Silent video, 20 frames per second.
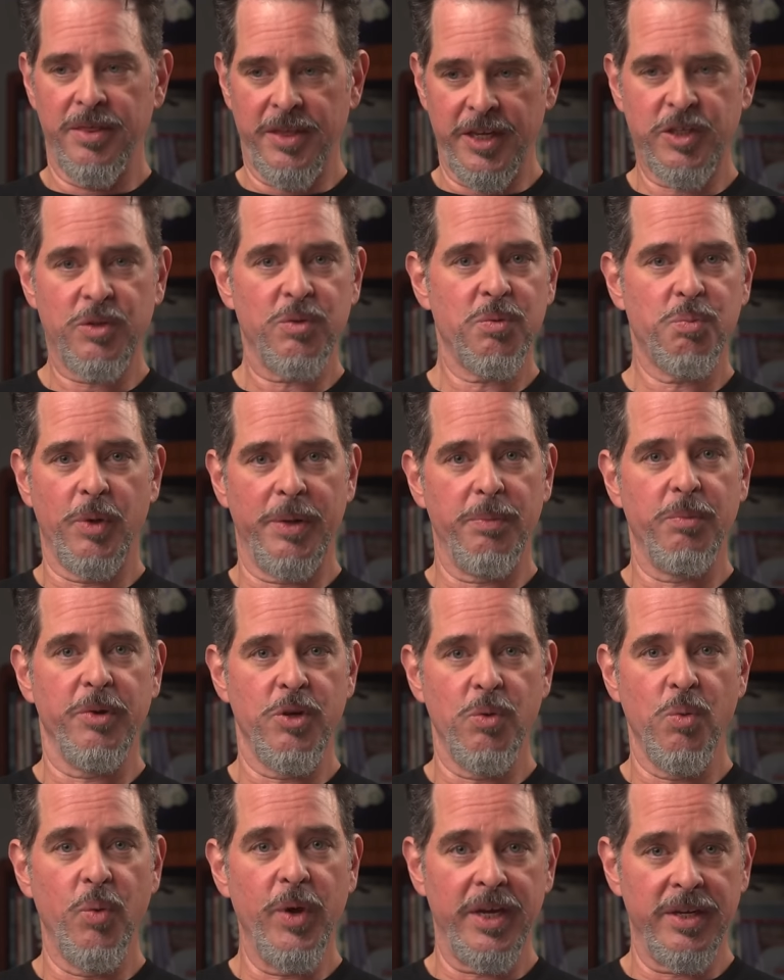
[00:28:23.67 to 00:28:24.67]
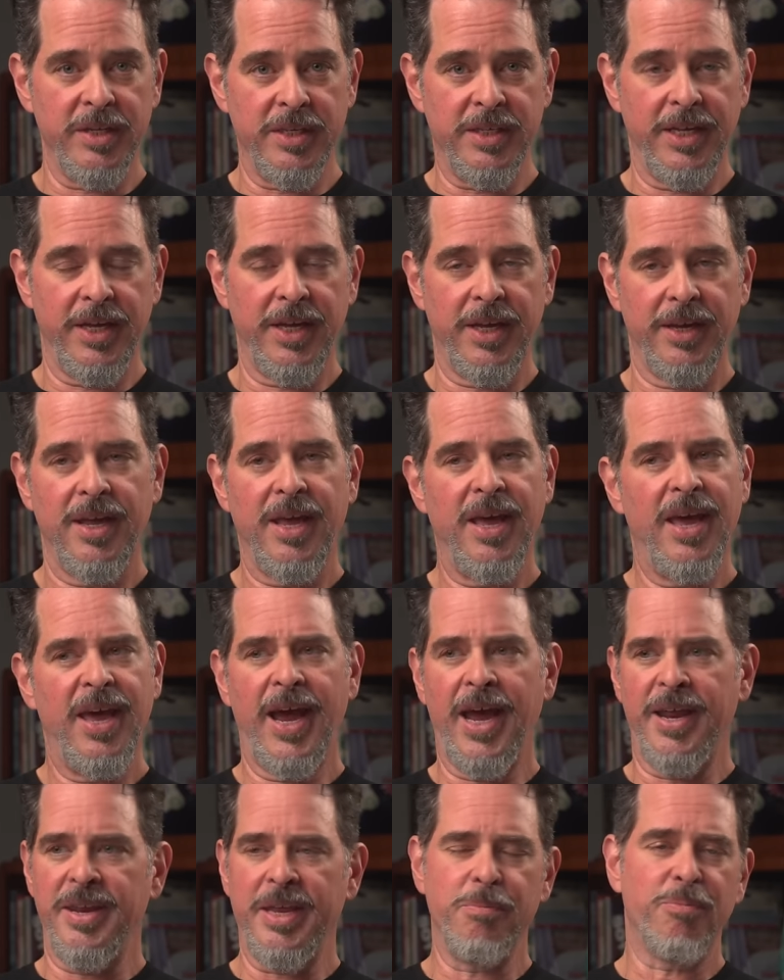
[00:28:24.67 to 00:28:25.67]
This is what you went and did,
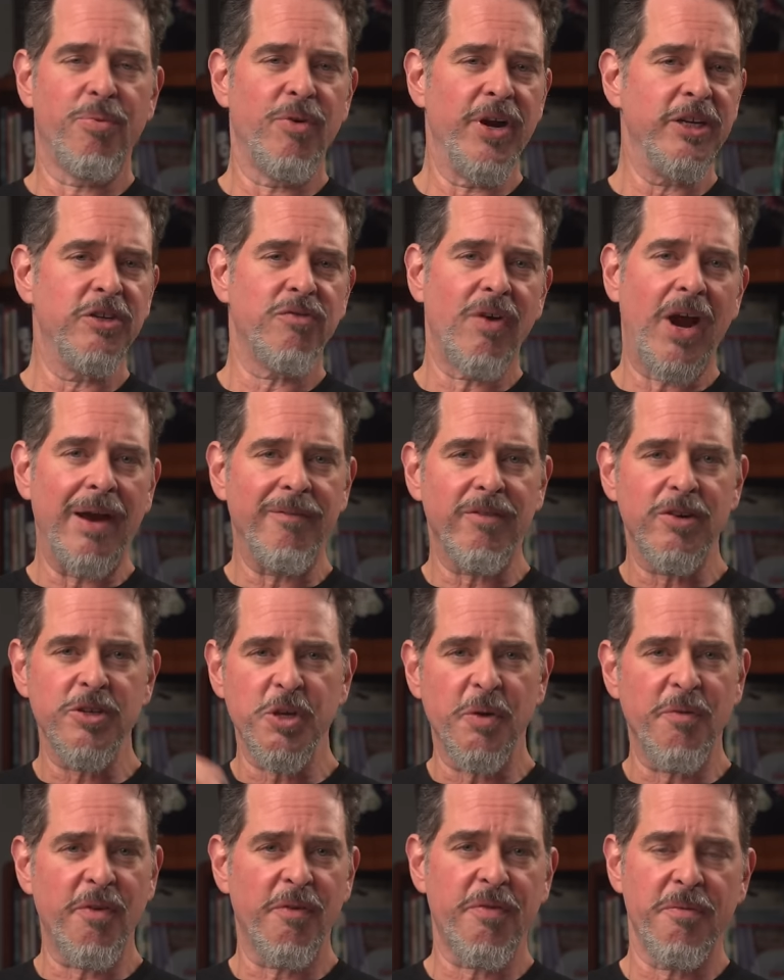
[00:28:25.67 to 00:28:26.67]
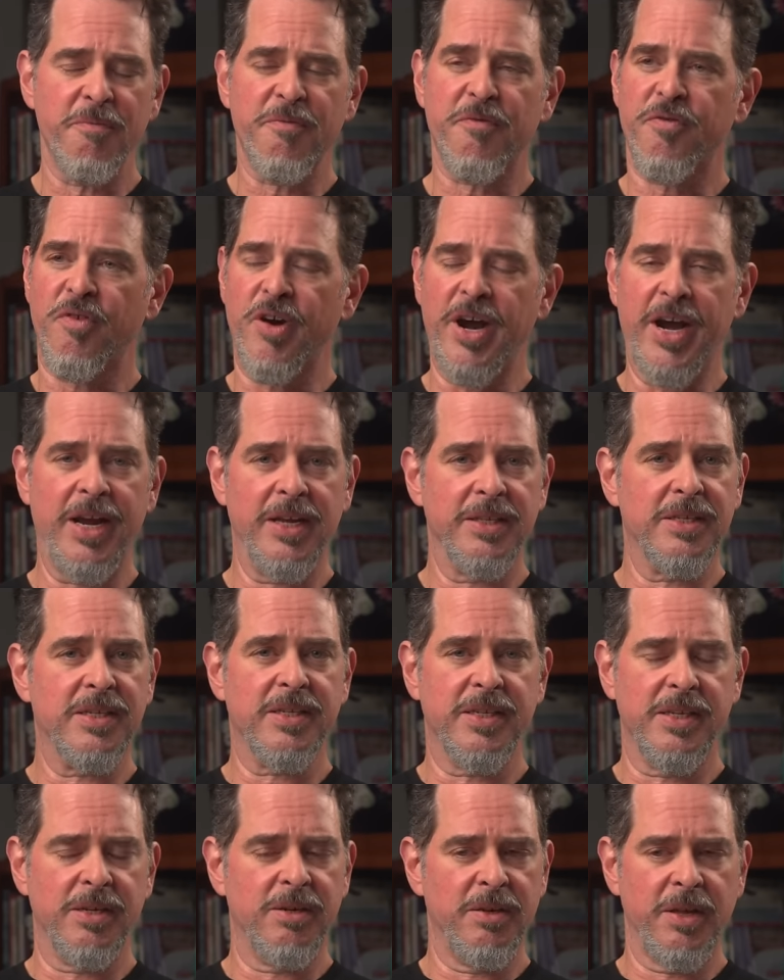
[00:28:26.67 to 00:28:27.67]
and they bring drivers over from
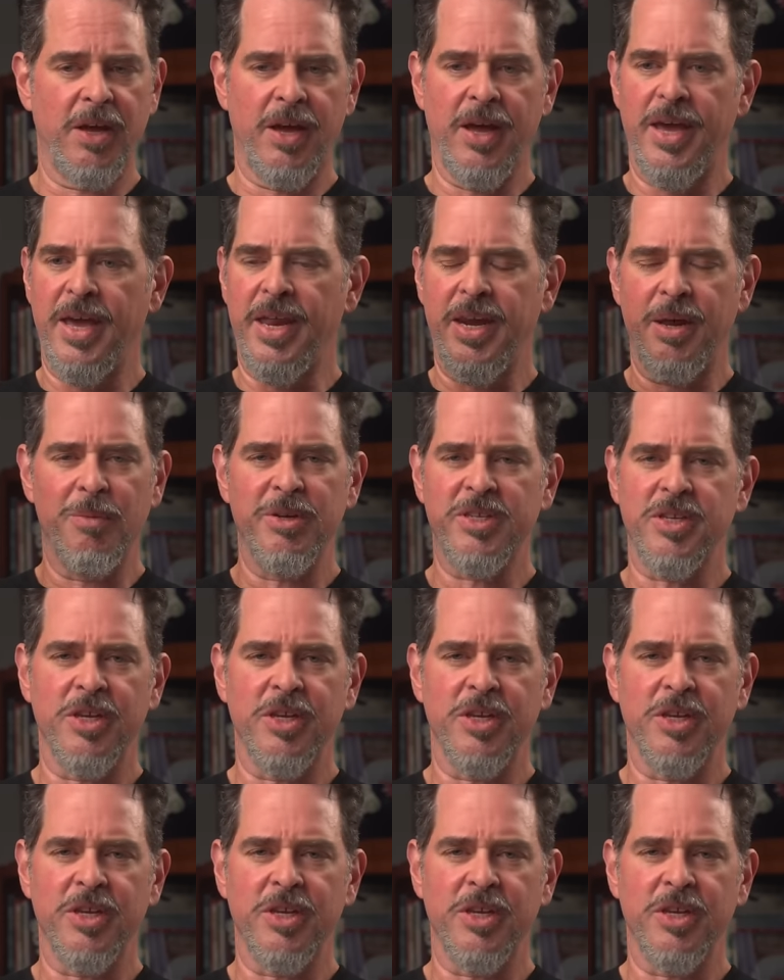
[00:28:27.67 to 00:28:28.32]
France, and it